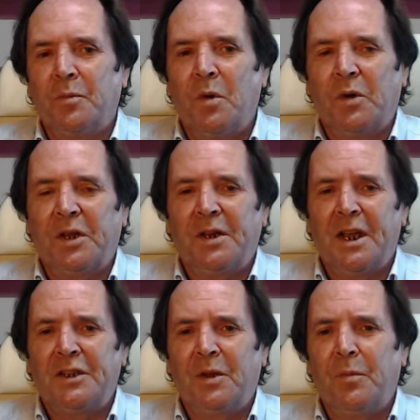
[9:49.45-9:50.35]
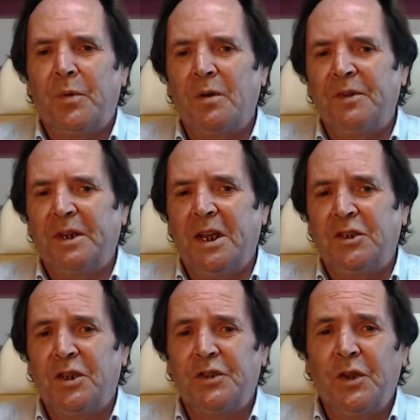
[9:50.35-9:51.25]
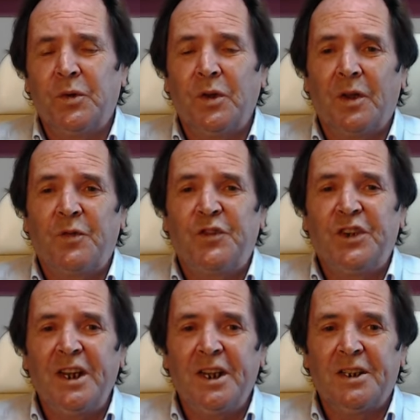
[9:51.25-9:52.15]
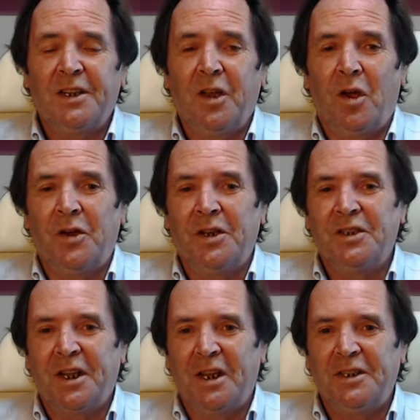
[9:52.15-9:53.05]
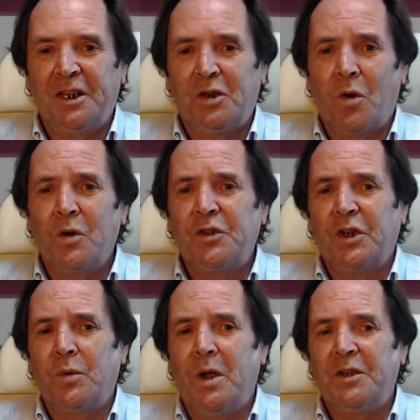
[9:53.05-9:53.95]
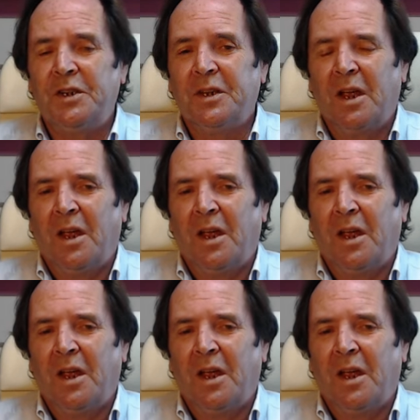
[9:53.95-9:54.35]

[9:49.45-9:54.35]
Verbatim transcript: organising provocations that could have seriously unintended consequences,